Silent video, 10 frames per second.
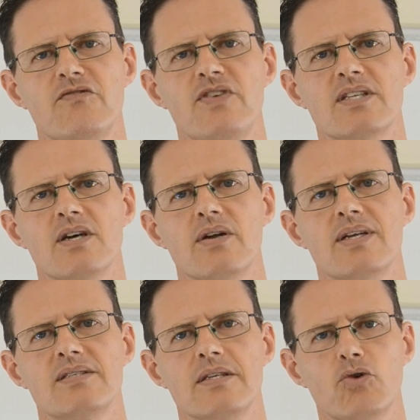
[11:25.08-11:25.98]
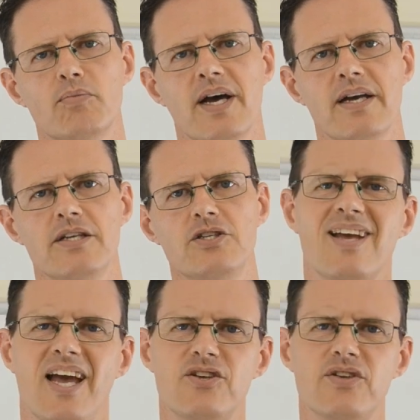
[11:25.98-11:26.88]
fit on a single page
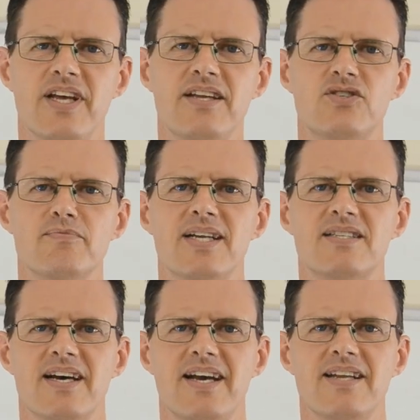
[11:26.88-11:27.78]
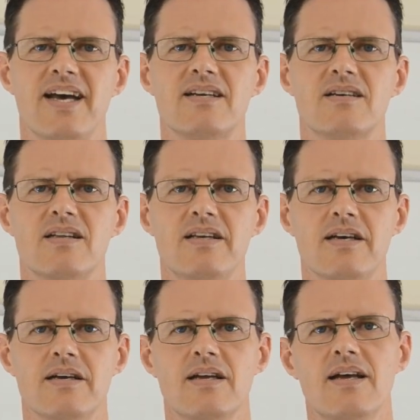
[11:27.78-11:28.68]
and you need to maintain a
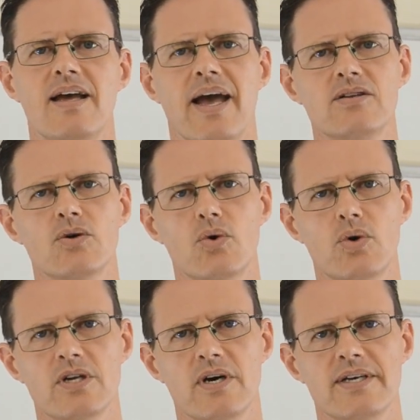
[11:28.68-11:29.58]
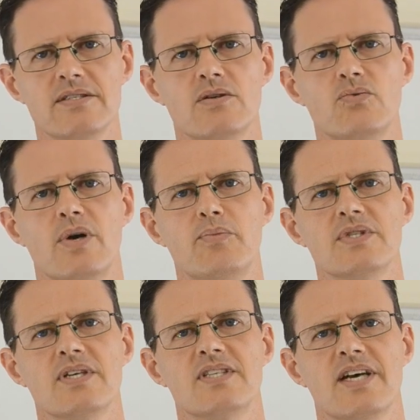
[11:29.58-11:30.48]
clear and organized
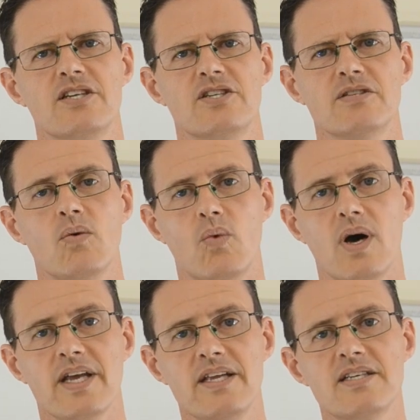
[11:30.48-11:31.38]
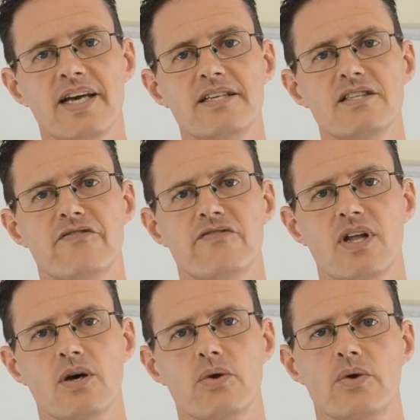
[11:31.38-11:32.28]
representation while indicating the
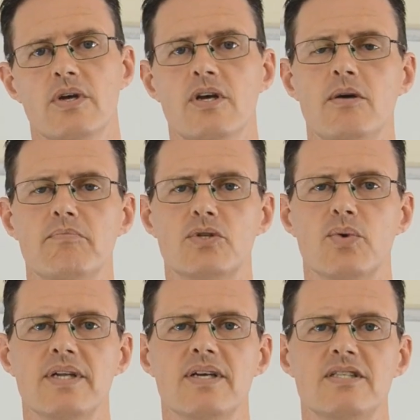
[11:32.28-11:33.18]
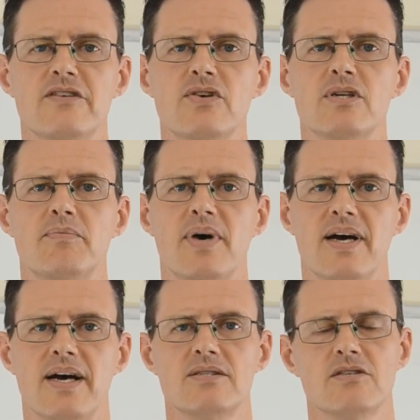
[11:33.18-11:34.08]
flow between different
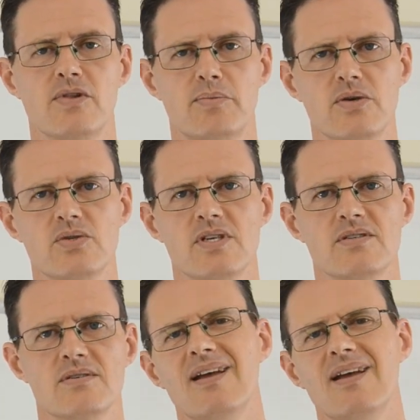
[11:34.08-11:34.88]
parts of the process.